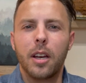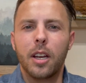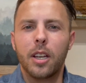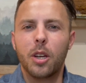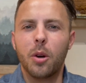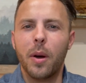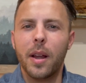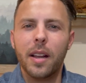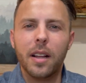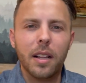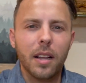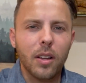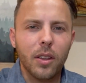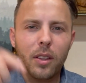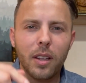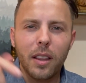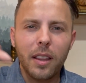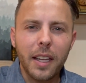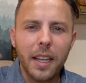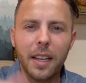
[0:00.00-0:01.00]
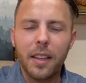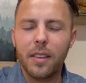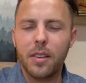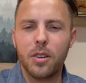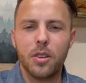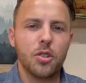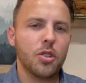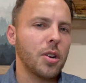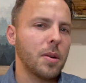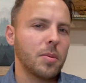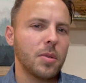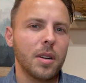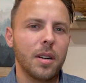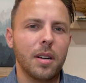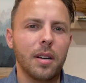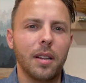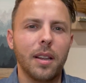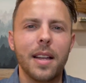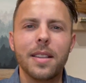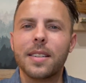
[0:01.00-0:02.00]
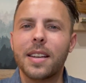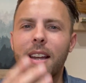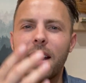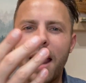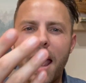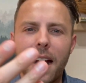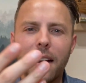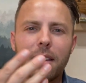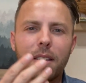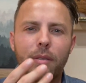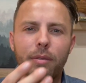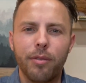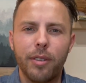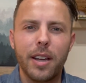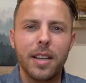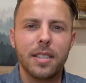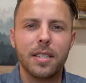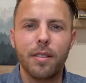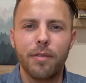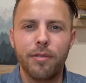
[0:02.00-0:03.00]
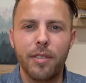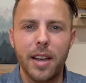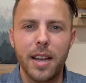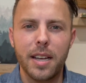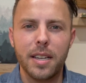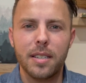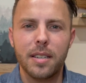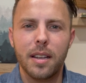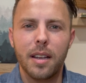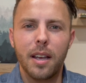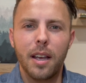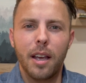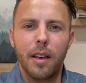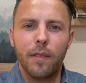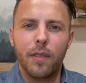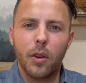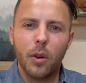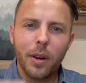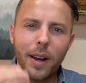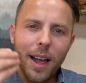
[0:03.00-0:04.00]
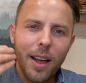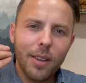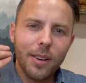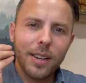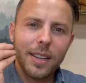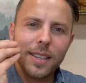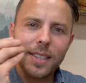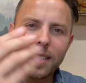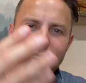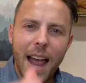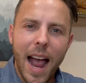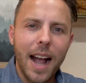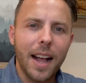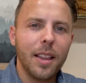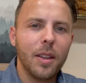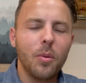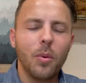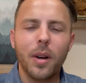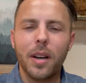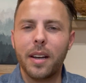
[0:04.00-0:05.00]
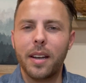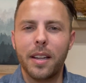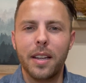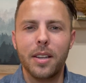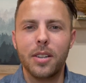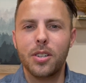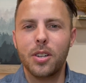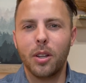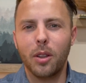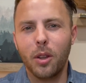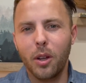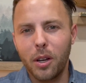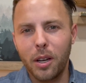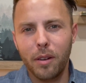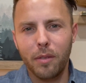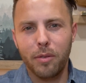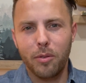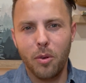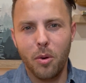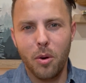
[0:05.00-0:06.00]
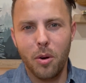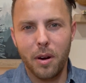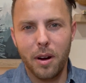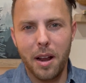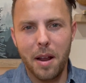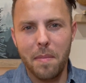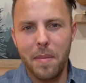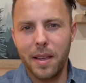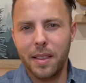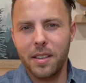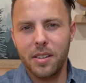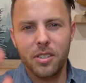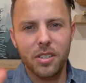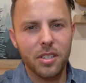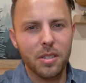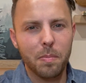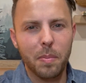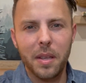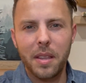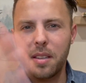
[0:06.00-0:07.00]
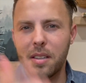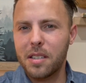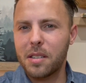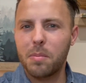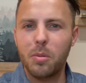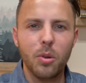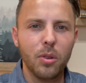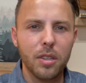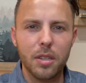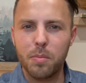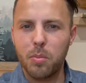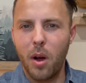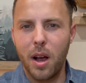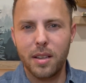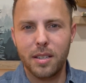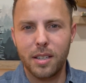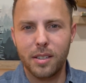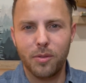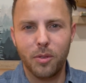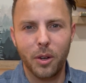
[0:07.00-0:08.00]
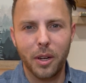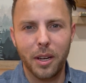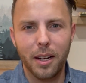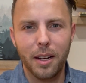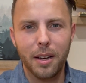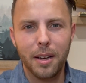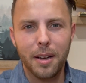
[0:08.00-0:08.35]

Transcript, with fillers: Go ahead and click on the link in the description. Let's connect face to face, figure out exactly what it is you're looking for, and make this just be the smoothest process for you.